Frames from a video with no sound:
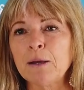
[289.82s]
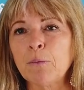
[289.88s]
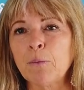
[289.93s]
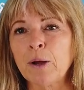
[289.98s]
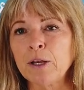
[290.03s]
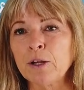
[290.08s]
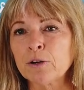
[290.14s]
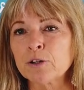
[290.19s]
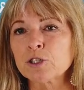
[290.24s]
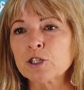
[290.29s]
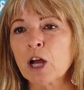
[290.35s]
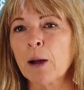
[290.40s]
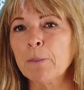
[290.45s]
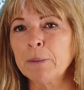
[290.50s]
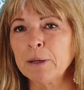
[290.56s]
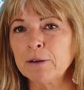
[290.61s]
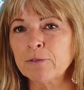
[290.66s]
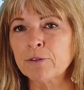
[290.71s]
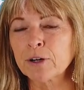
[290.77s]
when you're
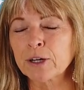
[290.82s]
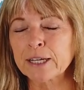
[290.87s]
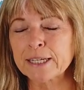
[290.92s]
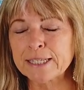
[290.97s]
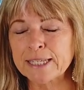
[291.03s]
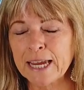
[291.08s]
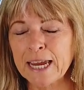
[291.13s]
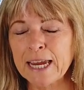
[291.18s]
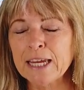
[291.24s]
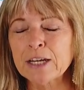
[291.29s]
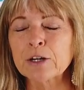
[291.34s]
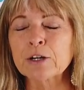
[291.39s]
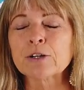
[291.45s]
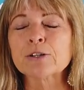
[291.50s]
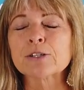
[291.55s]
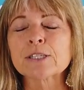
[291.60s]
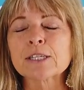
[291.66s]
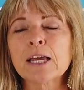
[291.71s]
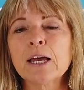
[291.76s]
shopping for
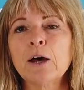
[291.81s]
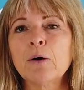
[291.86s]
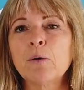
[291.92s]
containers